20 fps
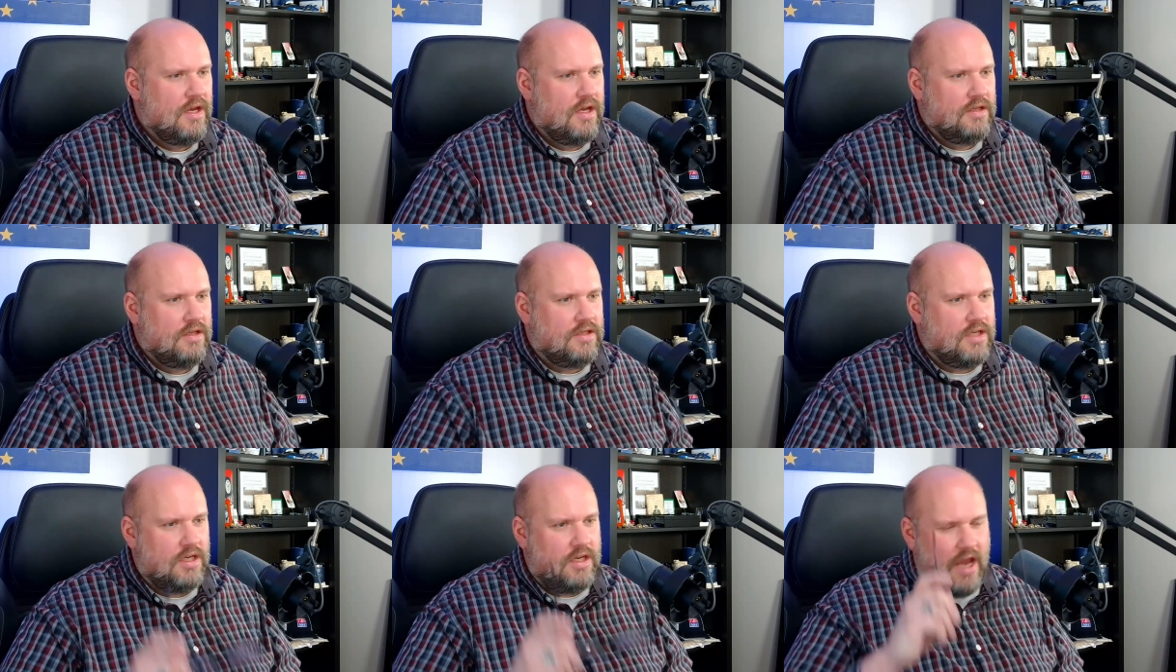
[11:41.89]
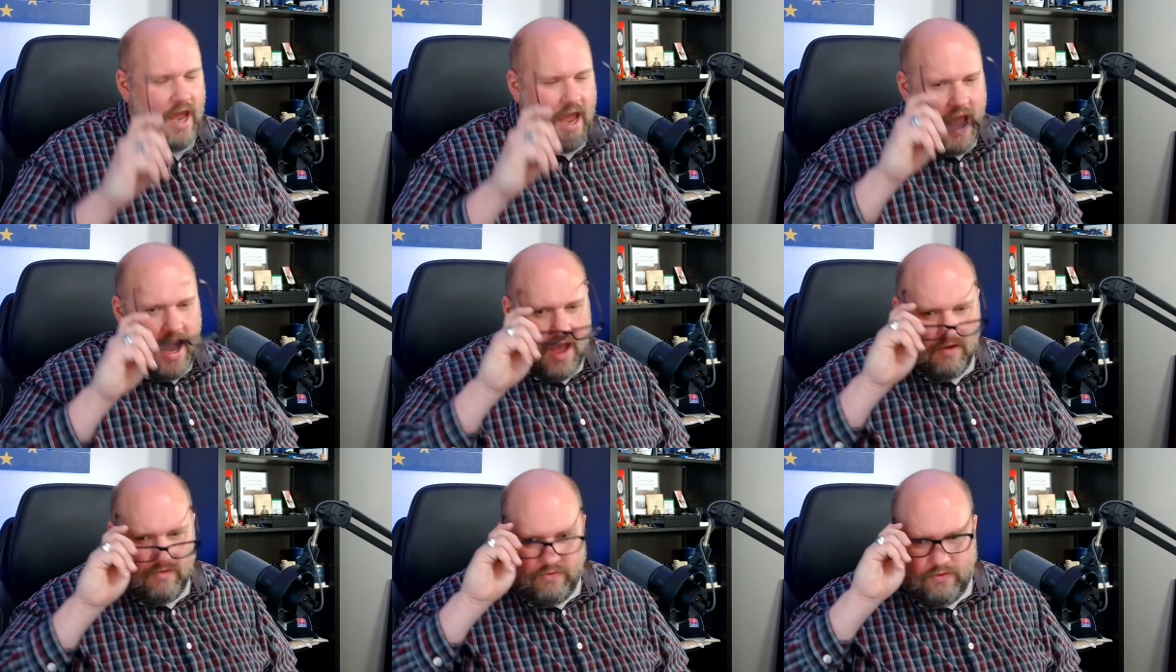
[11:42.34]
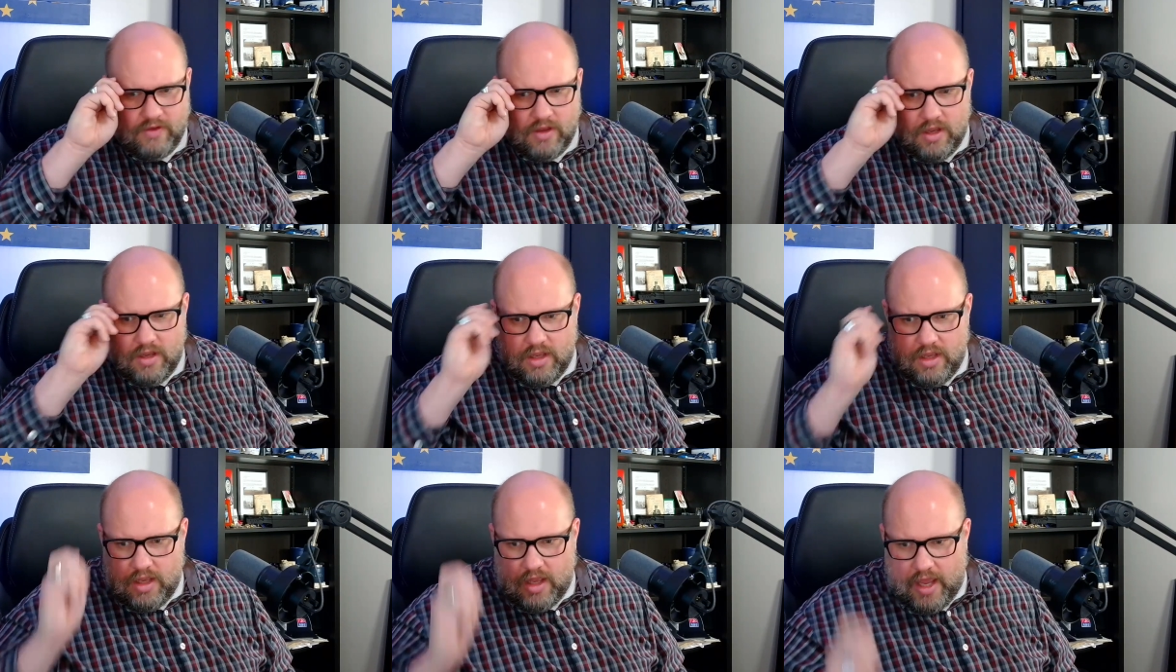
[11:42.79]
didn't have
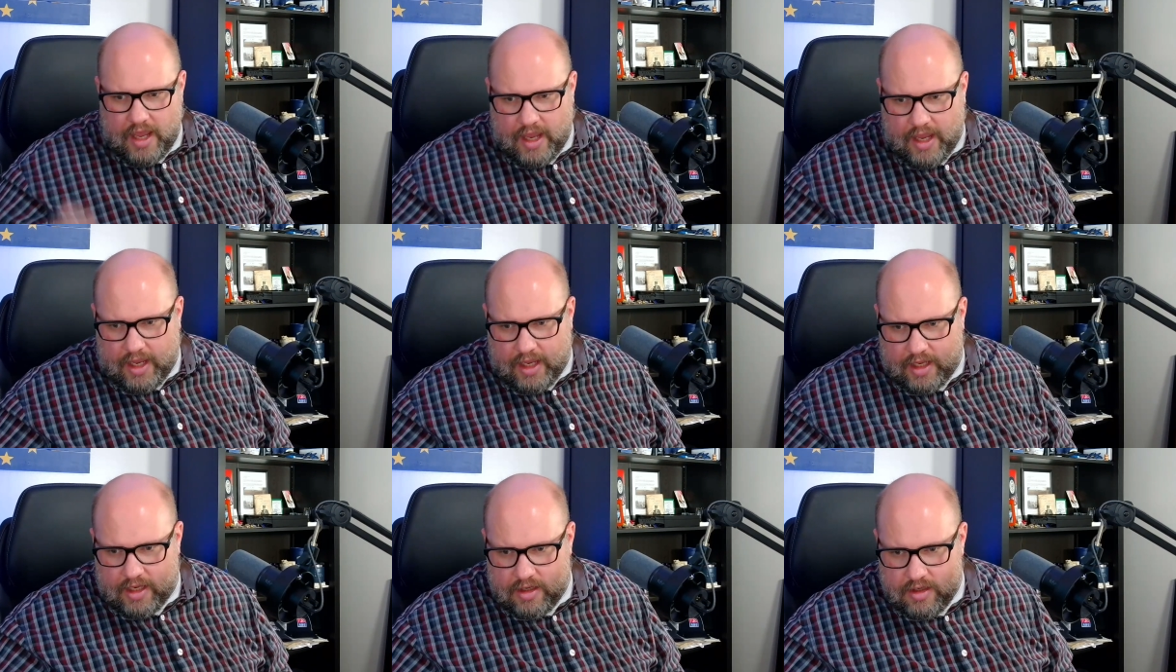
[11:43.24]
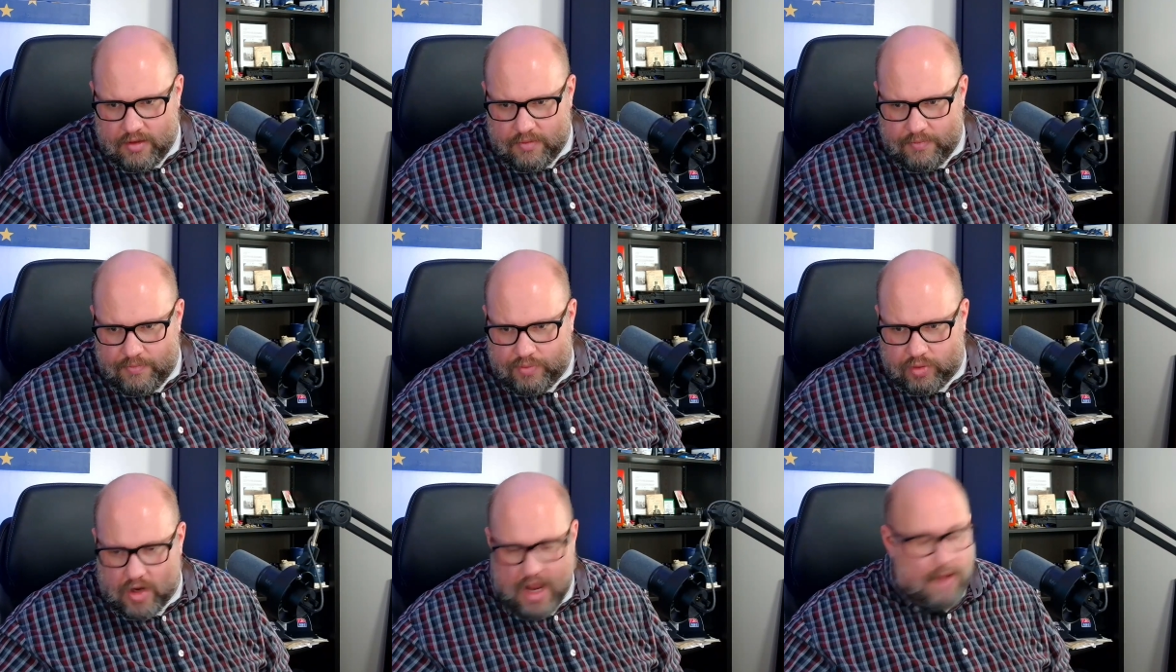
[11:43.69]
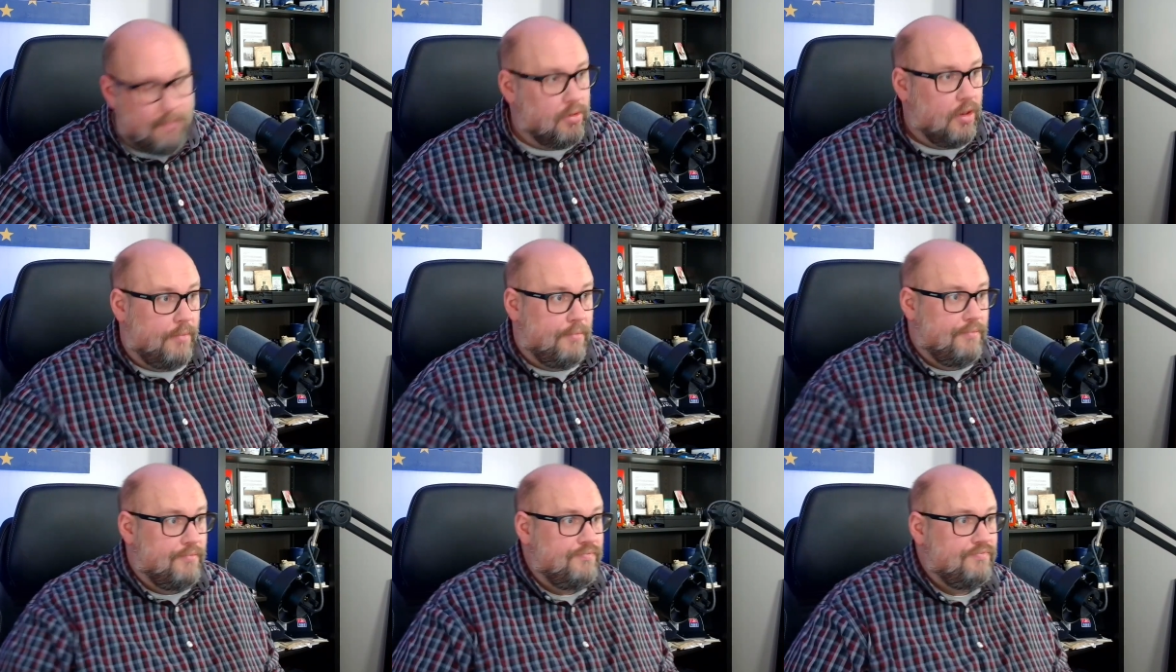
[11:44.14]
a problem,